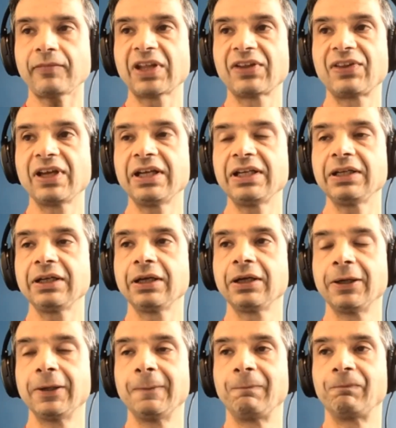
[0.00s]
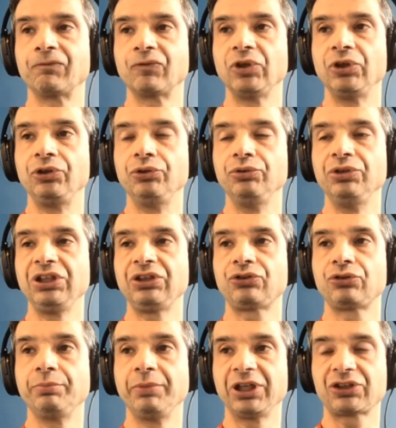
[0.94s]
then you need
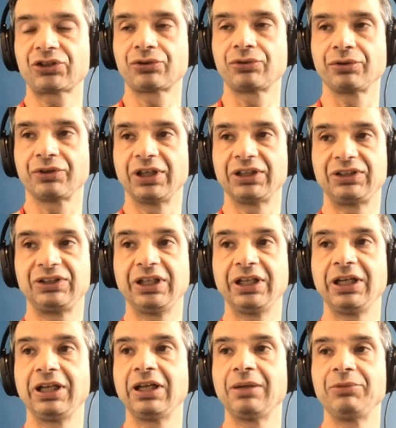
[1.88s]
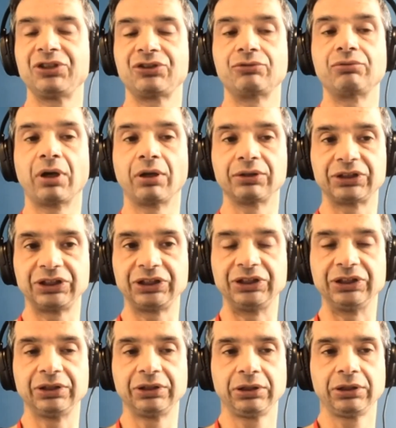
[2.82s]
to make sure that the LLM is grounded
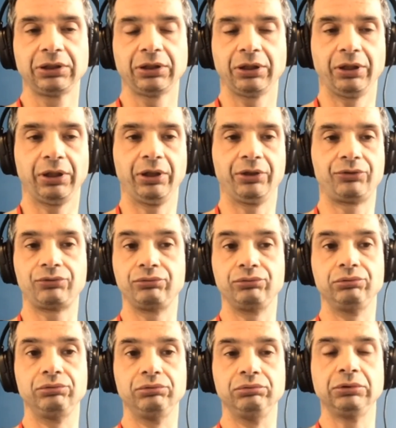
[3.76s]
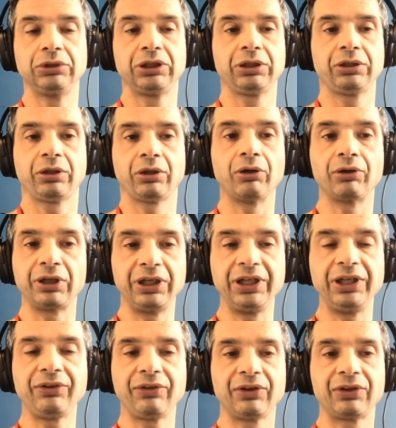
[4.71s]
to
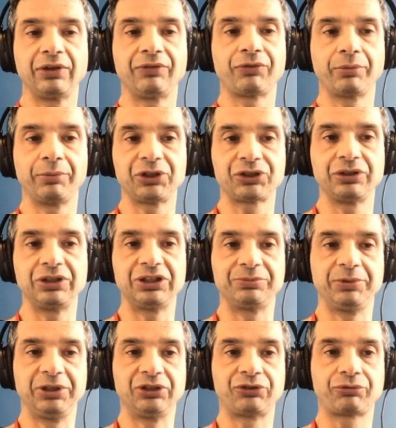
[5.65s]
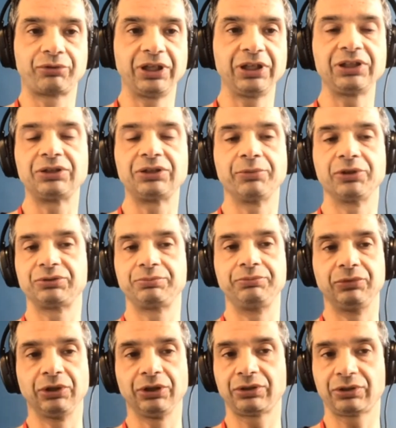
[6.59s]
only the information is being trained. It must
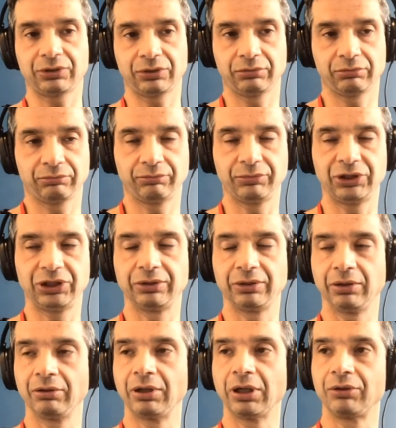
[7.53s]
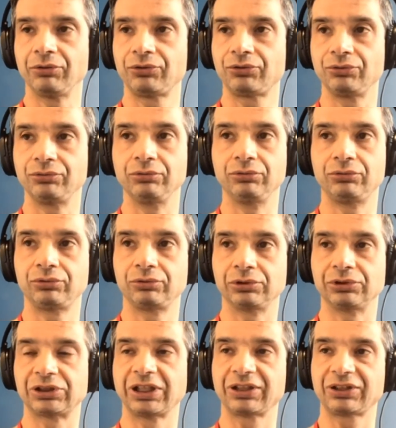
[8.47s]
not be allowed to
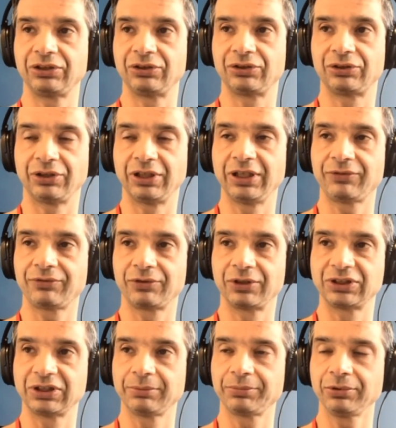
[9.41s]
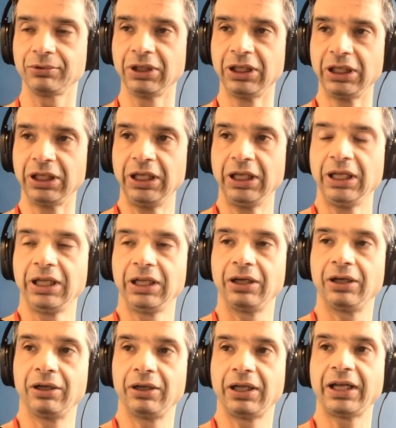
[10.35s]
contact internet, for example,
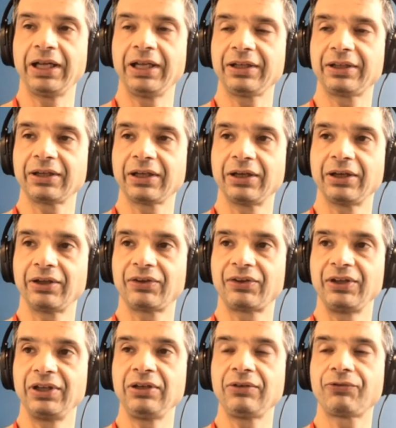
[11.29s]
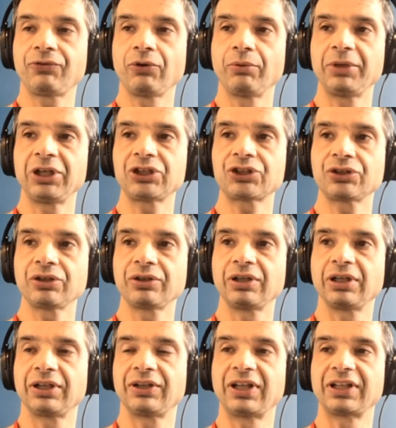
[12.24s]
and the
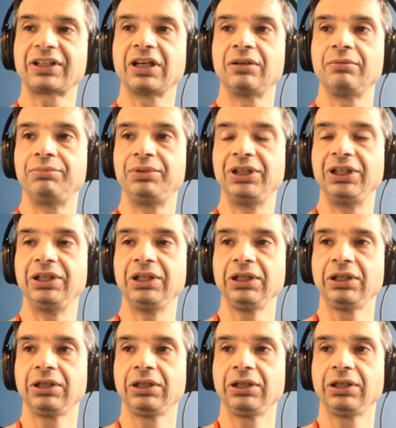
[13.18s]
information that can be